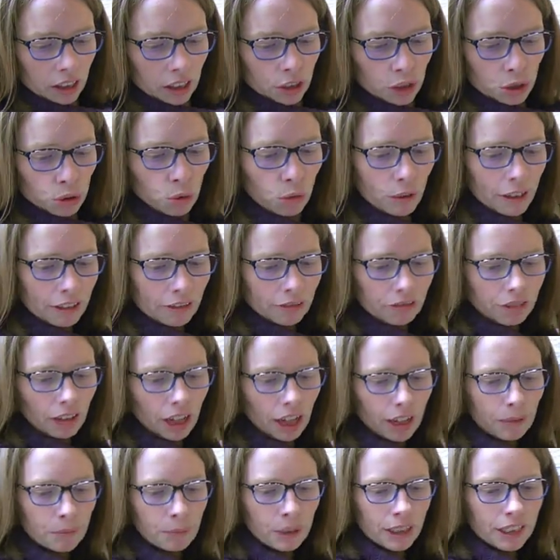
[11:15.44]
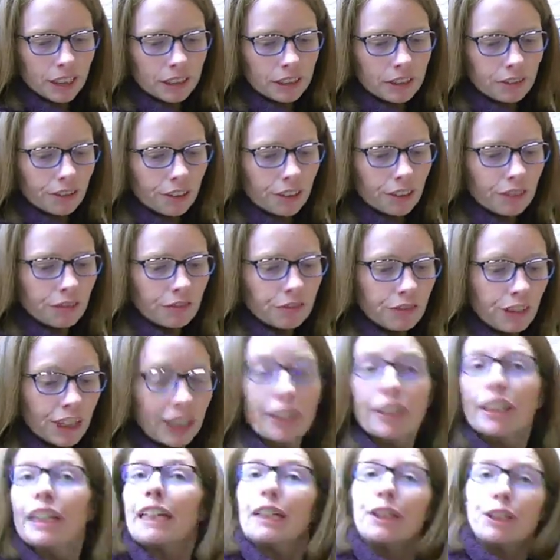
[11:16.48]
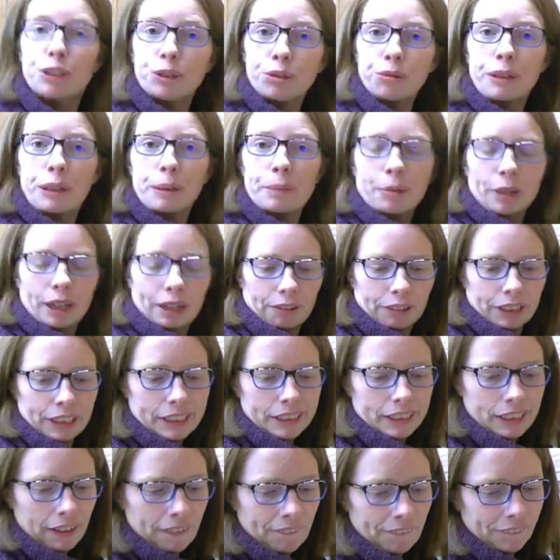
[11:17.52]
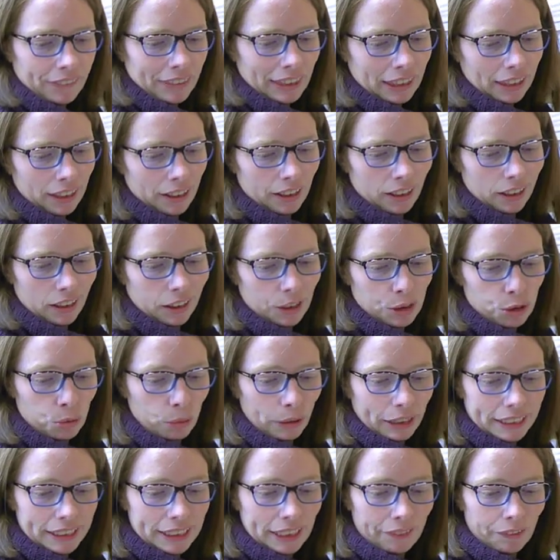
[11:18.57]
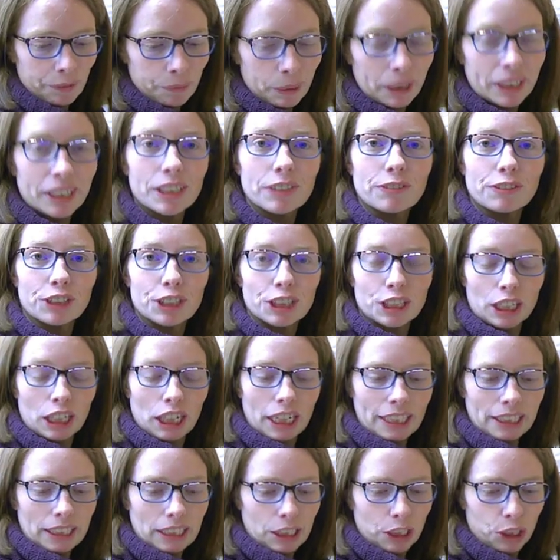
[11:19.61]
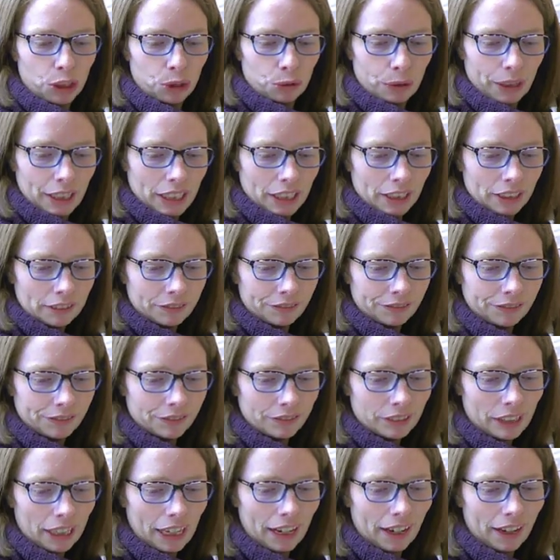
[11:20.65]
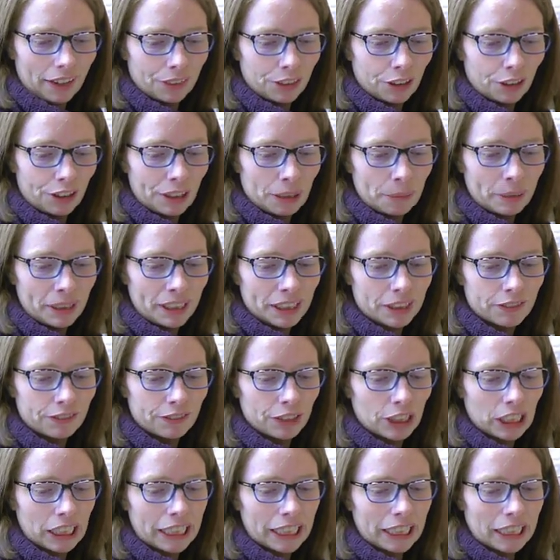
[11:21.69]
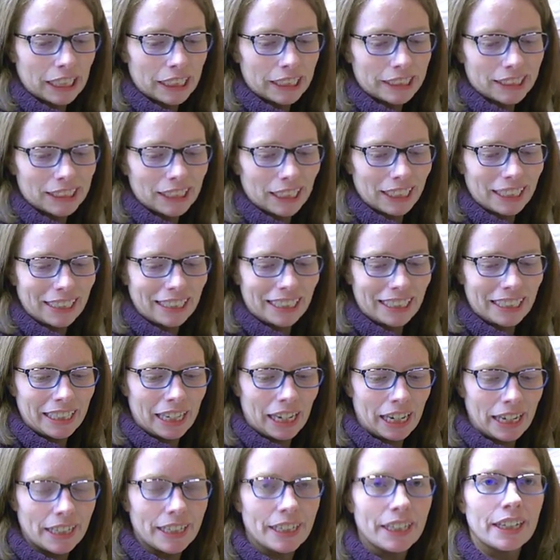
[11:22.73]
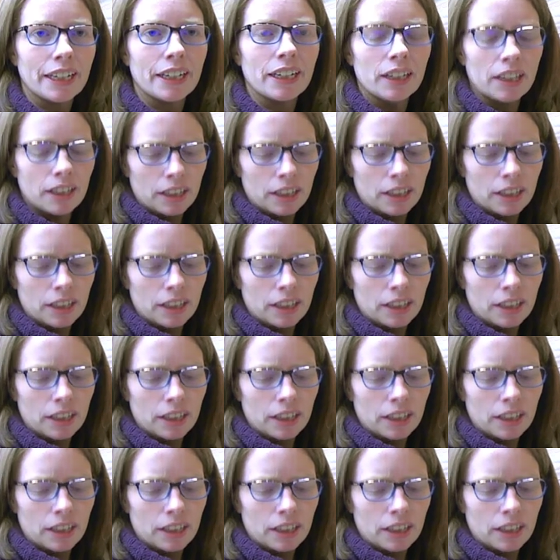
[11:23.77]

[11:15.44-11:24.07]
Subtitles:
25 minutes for very gooey brownies, 27 minutes for slightly gooey, and 30 minutes for slightly cakey.